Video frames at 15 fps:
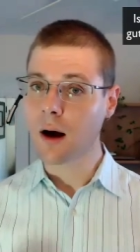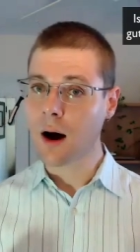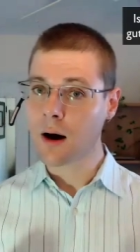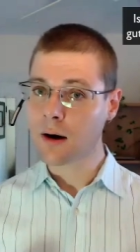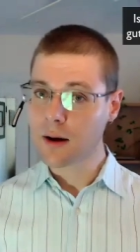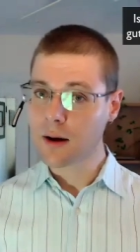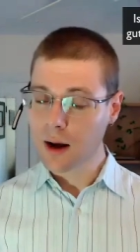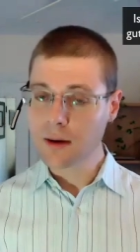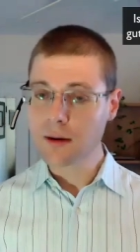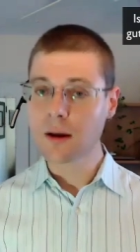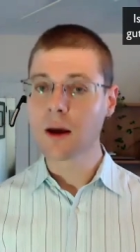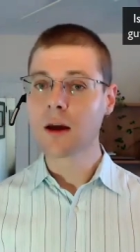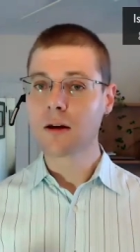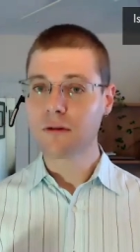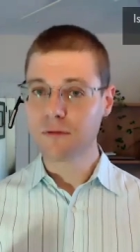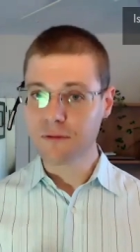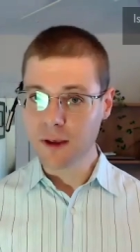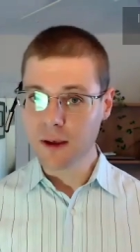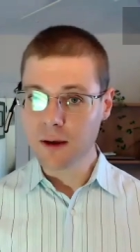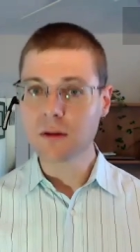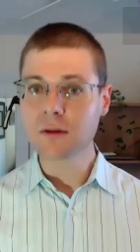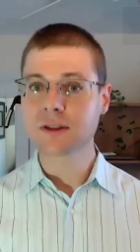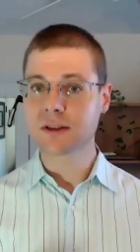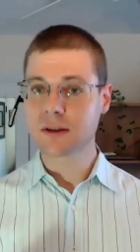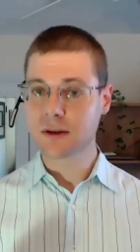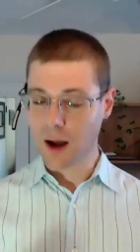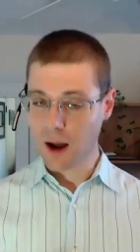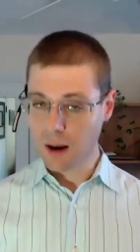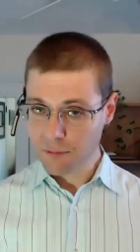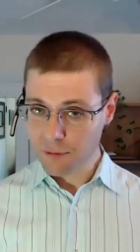Our gut feels
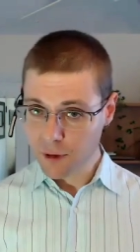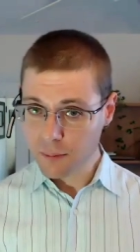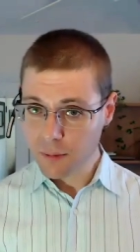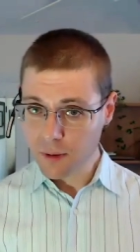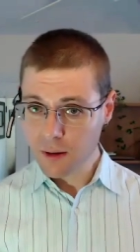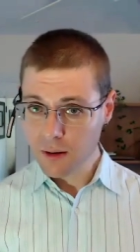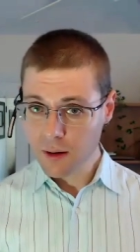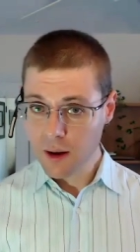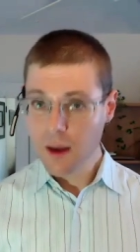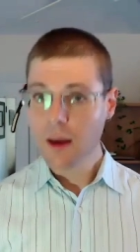comfortable,